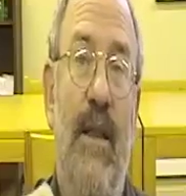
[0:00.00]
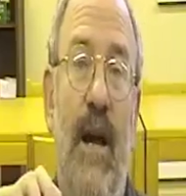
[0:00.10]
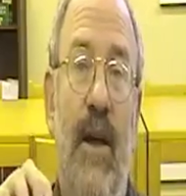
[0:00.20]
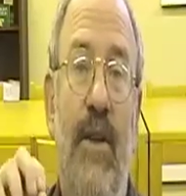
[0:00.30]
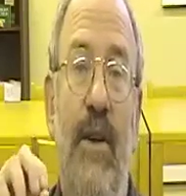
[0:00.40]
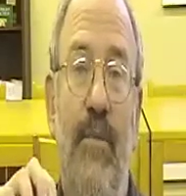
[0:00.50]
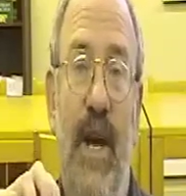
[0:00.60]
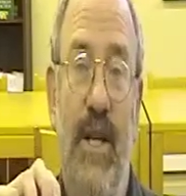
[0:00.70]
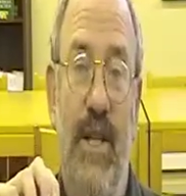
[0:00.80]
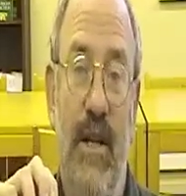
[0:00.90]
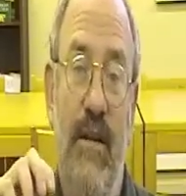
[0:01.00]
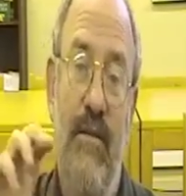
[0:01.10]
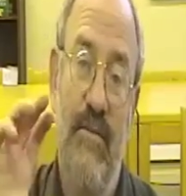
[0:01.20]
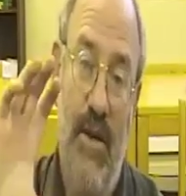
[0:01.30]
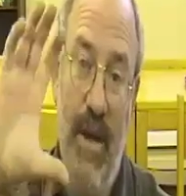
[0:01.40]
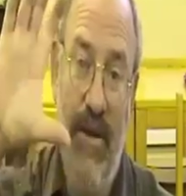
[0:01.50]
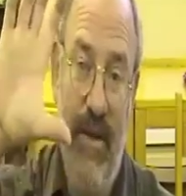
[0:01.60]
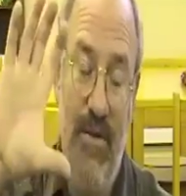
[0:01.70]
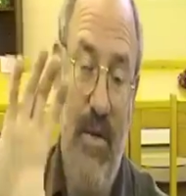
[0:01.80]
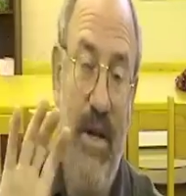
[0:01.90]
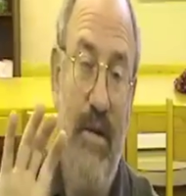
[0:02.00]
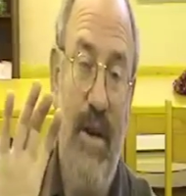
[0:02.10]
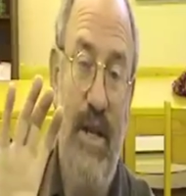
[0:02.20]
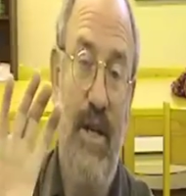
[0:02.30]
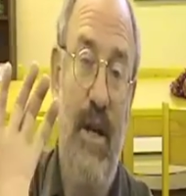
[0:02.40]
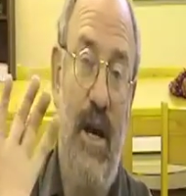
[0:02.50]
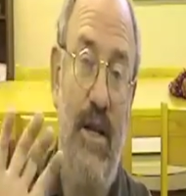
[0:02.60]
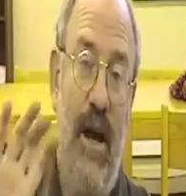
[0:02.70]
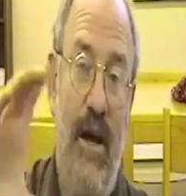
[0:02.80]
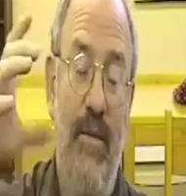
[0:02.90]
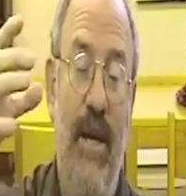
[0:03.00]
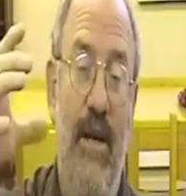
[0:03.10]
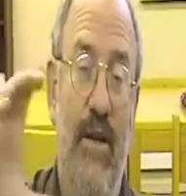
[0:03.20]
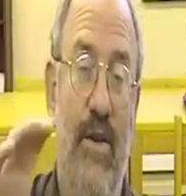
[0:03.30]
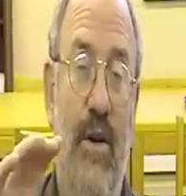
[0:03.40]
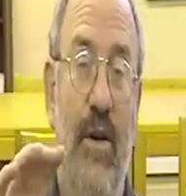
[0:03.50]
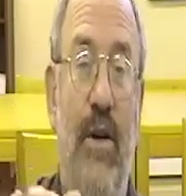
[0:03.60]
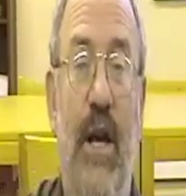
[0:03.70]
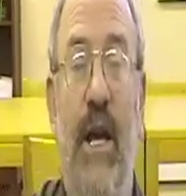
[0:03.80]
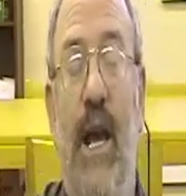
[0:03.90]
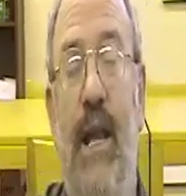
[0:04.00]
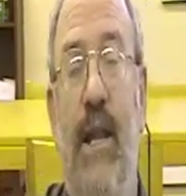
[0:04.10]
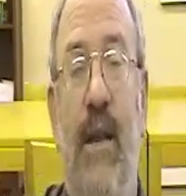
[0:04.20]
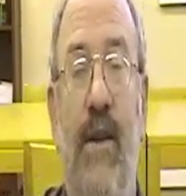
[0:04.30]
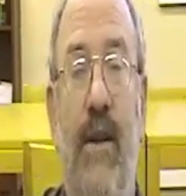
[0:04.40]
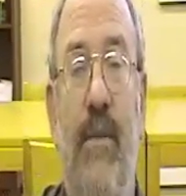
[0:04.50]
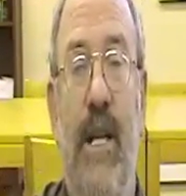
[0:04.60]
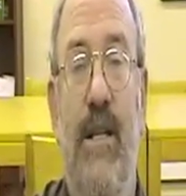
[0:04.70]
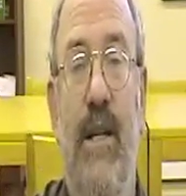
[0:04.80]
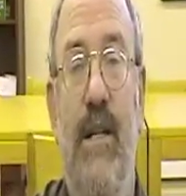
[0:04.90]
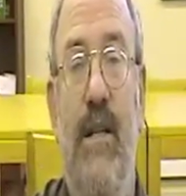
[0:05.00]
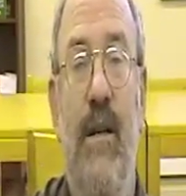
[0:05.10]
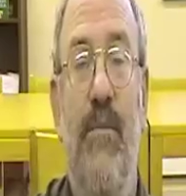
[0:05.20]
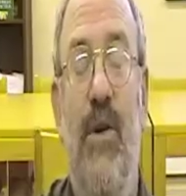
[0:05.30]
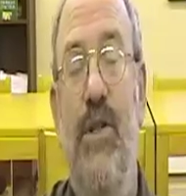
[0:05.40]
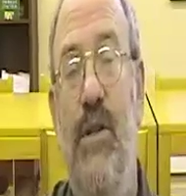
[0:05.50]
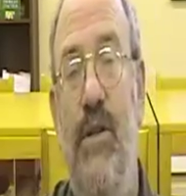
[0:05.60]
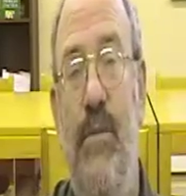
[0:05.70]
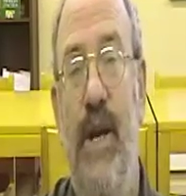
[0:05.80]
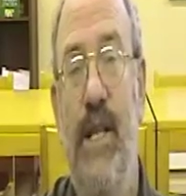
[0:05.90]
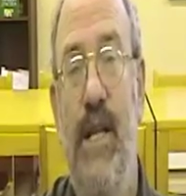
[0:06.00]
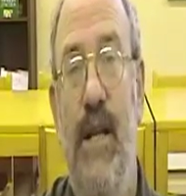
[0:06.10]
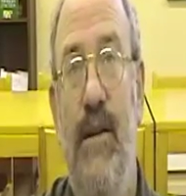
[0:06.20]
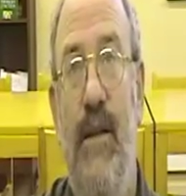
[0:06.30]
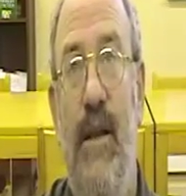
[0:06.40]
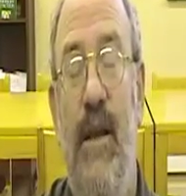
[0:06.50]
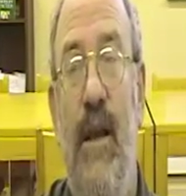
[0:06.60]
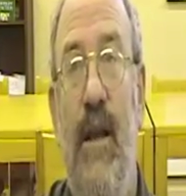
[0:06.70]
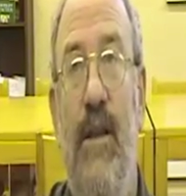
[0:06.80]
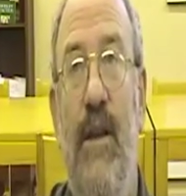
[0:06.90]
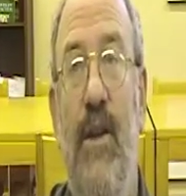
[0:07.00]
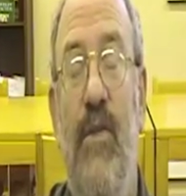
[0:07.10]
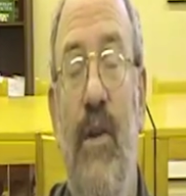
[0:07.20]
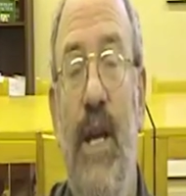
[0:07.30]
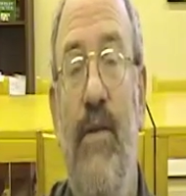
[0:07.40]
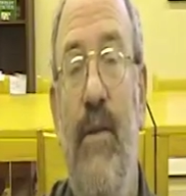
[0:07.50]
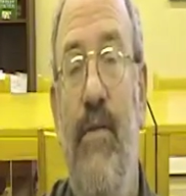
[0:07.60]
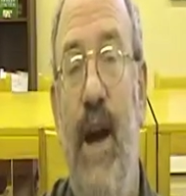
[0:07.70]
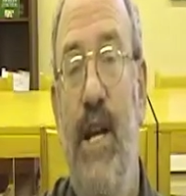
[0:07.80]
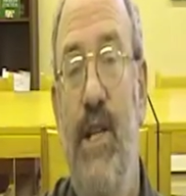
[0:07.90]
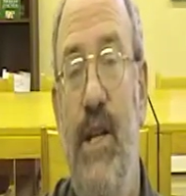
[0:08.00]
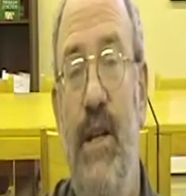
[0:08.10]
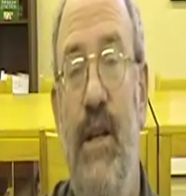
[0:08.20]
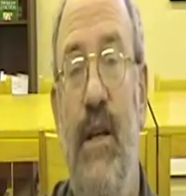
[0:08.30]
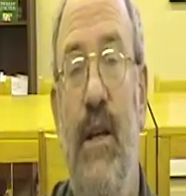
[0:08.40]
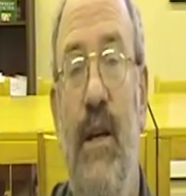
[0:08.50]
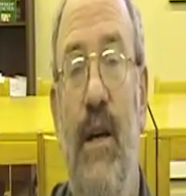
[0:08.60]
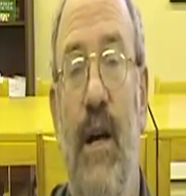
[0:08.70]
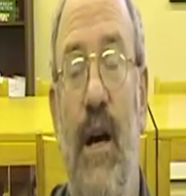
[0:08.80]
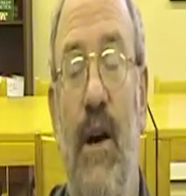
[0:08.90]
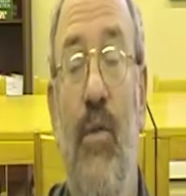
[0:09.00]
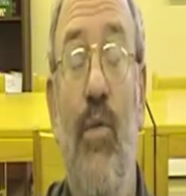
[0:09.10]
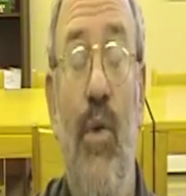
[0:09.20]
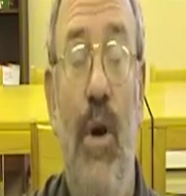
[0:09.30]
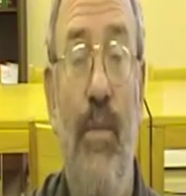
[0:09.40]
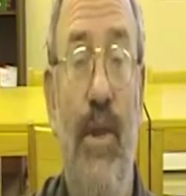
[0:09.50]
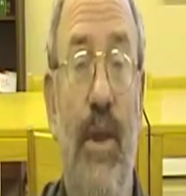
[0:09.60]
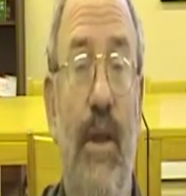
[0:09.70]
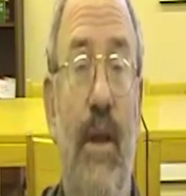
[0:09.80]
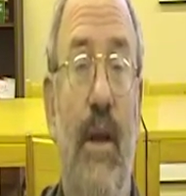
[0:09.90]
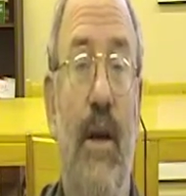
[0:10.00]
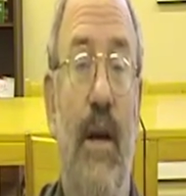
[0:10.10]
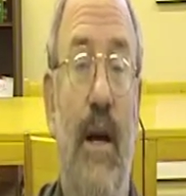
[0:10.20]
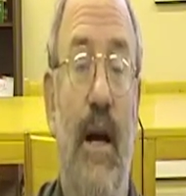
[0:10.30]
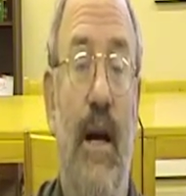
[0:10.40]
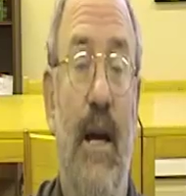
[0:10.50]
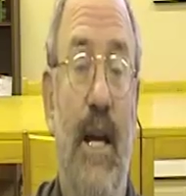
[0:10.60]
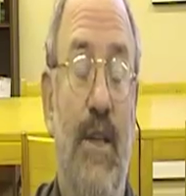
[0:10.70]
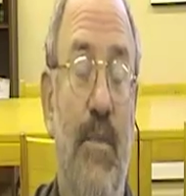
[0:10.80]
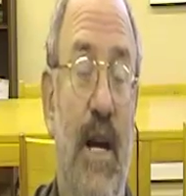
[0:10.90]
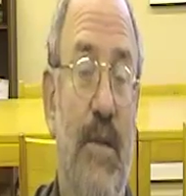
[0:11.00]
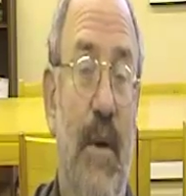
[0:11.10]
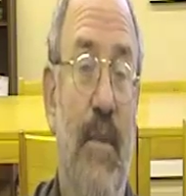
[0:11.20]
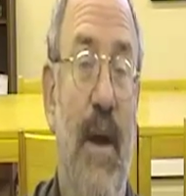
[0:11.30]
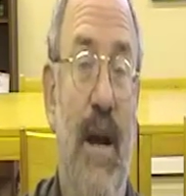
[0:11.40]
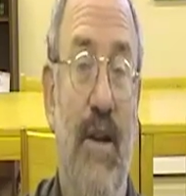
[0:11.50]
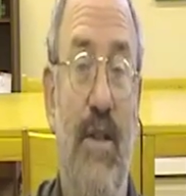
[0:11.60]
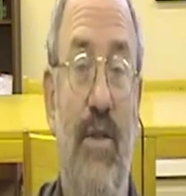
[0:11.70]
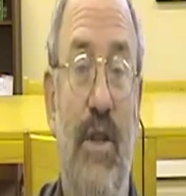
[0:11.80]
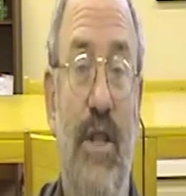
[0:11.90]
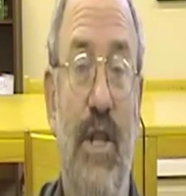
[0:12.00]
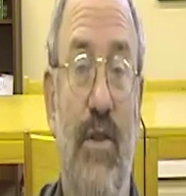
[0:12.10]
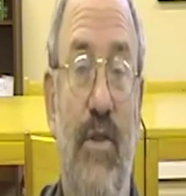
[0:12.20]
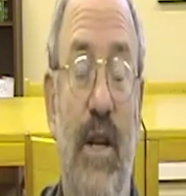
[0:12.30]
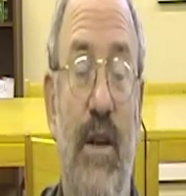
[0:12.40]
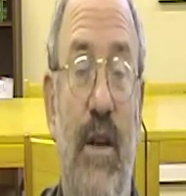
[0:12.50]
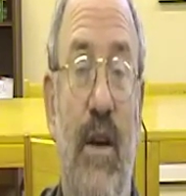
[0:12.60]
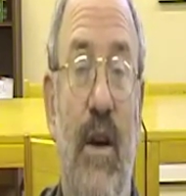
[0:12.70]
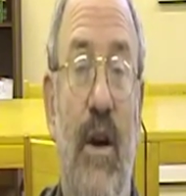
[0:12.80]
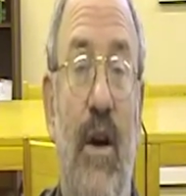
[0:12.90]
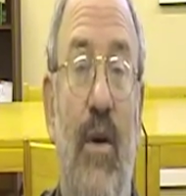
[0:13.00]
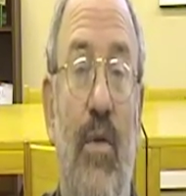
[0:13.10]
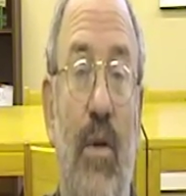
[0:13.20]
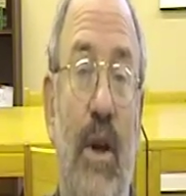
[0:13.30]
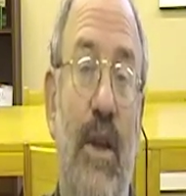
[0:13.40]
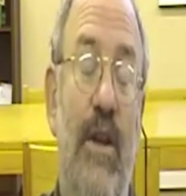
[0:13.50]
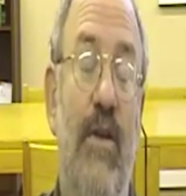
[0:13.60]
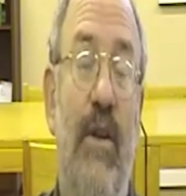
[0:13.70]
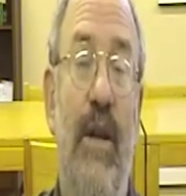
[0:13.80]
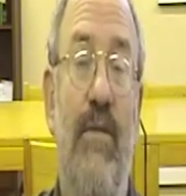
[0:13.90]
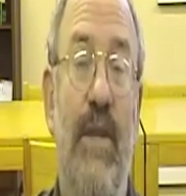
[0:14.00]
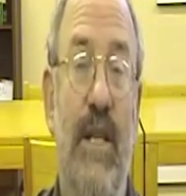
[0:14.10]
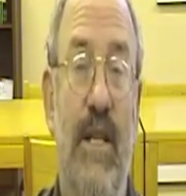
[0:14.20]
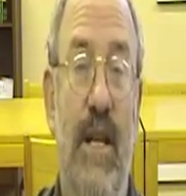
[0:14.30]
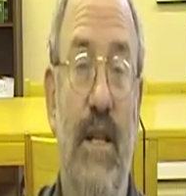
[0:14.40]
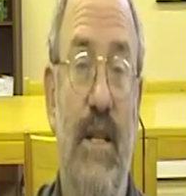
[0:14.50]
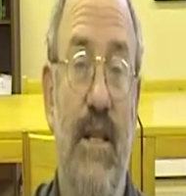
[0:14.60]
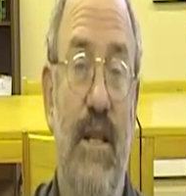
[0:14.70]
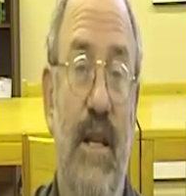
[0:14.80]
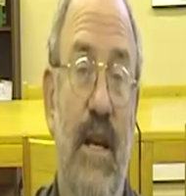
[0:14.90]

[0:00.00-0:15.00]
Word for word: the other dimension, so we have this one dimension, autonomy and control, and the other dimension is an emotional dimension. The degree of affection, uh, warmth uh, expressed by parents towards children, or the degree of distance